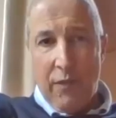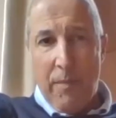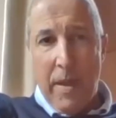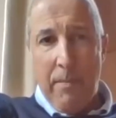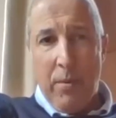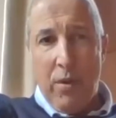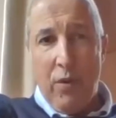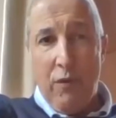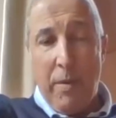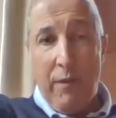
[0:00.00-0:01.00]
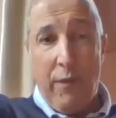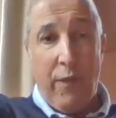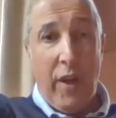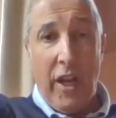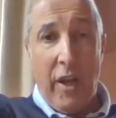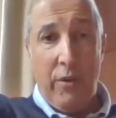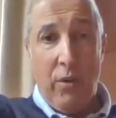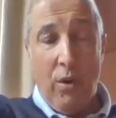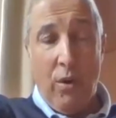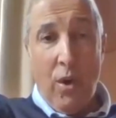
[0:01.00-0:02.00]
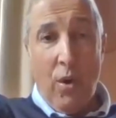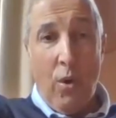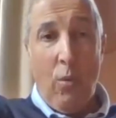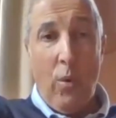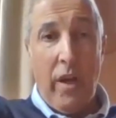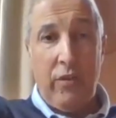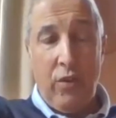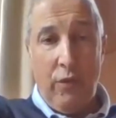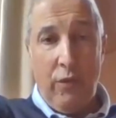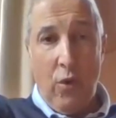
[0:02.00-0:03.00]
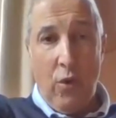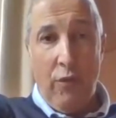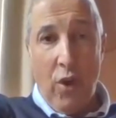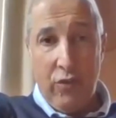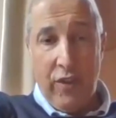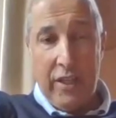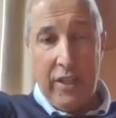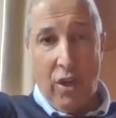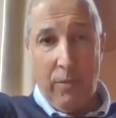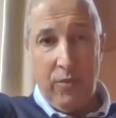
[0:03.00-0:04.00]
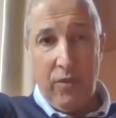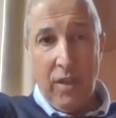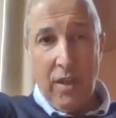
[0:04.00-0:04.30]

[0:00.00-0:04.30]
for people who've been furloughed or worse, who've lost their jobs,